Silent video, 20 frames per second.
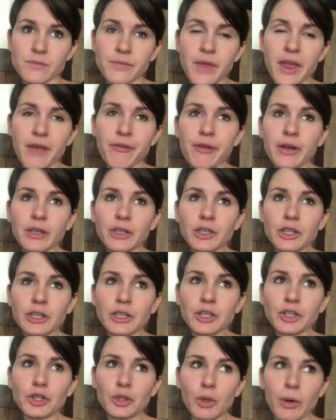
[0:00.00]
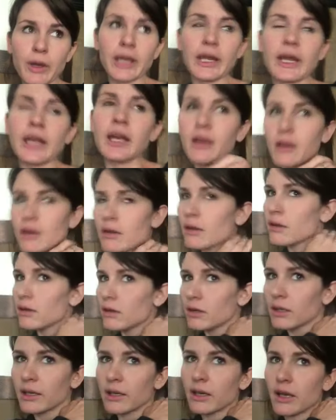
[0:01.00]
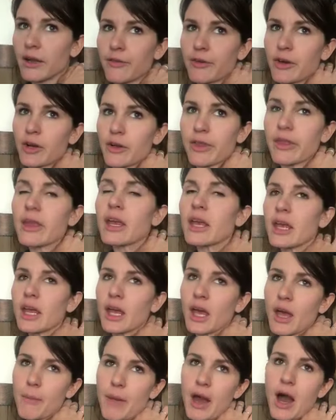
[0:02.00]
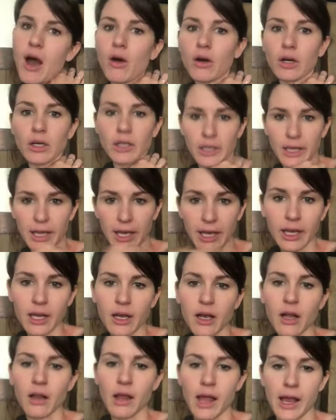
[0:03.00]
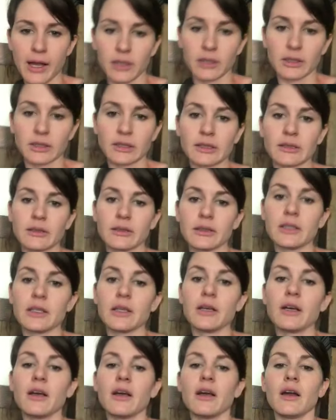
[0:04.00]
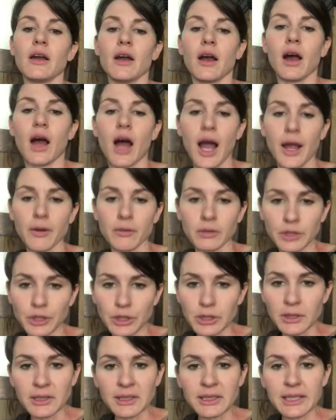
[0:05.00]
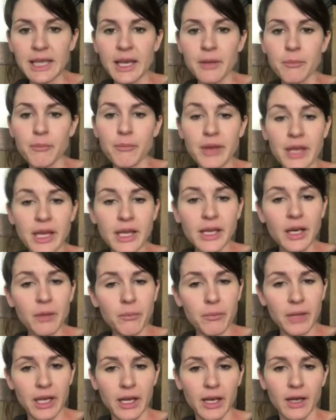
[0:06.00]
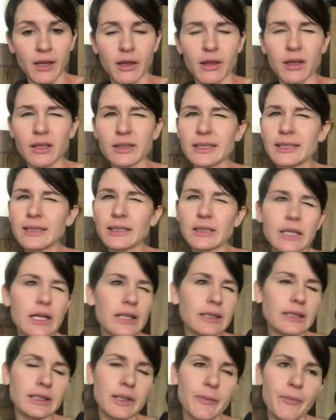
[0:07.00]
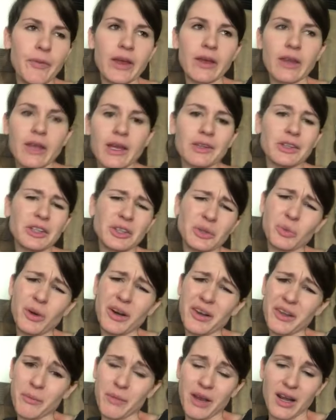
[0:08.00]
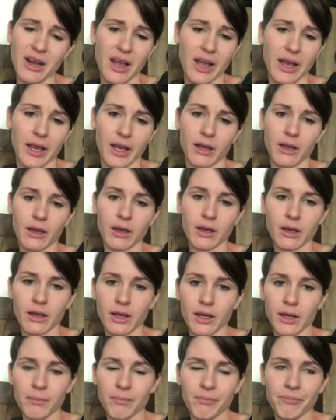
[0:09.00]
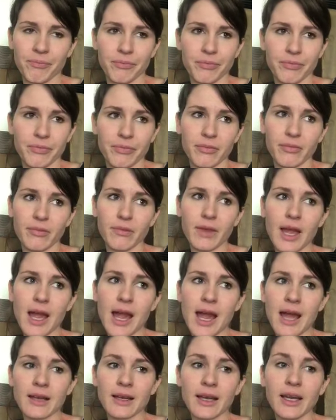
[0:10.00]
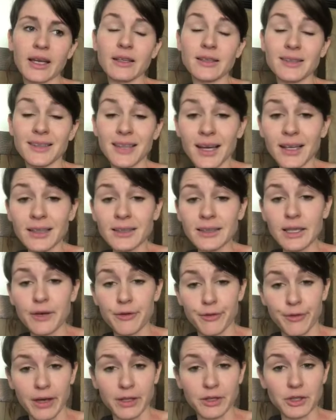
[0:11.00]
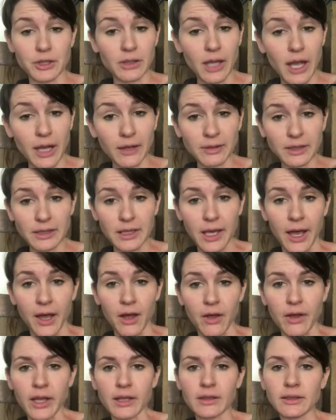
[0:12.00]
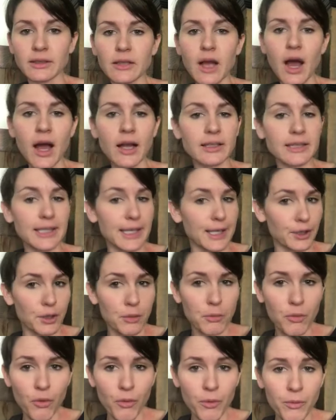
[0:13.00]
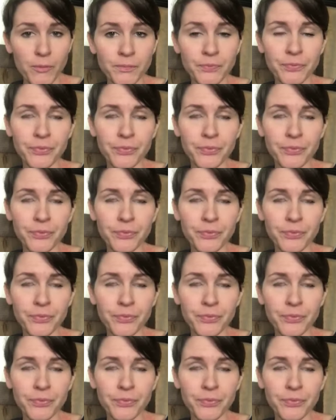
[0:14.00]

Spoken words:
if you're just joining, if you're thinking about getting aligners, I would just say be committed. This is not something that you just wear them at night. And it does affect your lifestyle. It's not terrible,